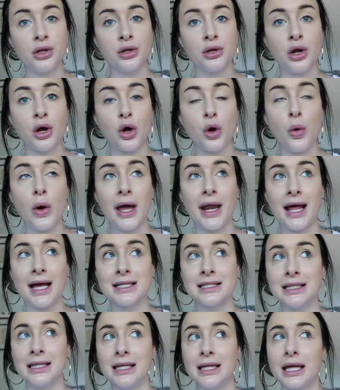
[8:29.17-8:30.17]
They're not quite
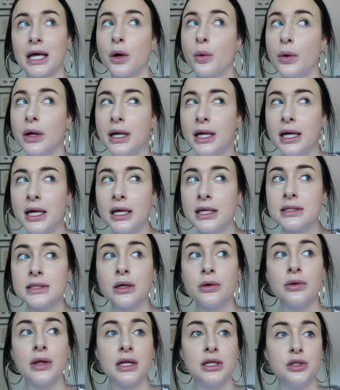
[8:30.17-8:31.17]
as liquidy,
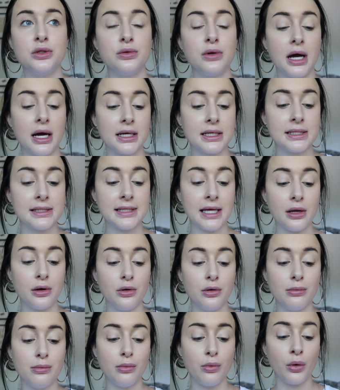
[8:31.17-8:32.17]
so they do kind of
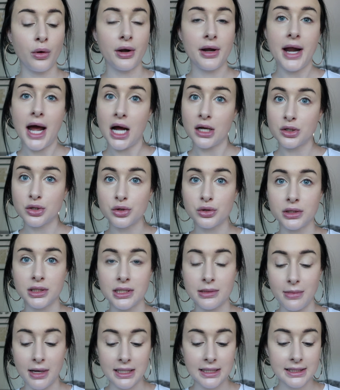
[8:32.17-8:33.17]
settle more natural
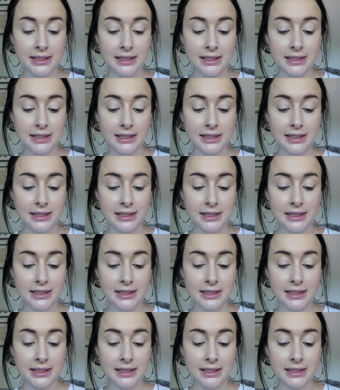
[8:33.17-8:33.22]
into my